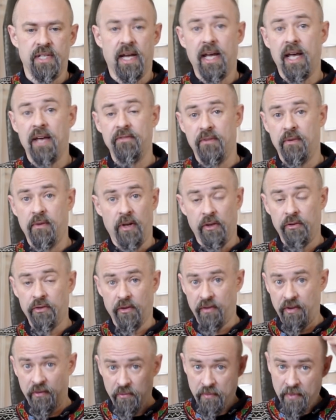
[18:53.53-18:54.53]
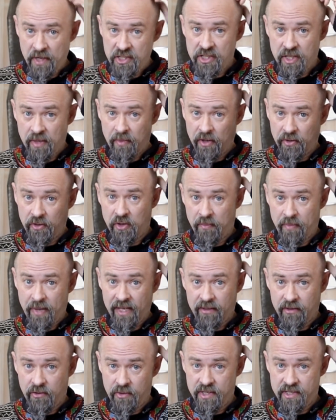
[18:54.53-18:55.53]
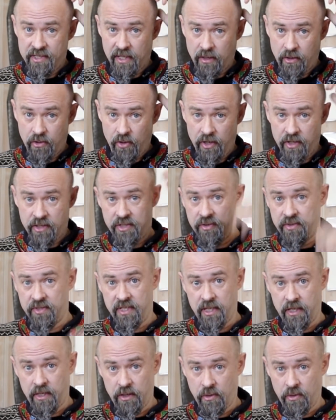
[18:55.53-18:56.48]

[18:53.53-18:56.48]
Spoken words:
I have a lot of information about your batteries and coils, you see.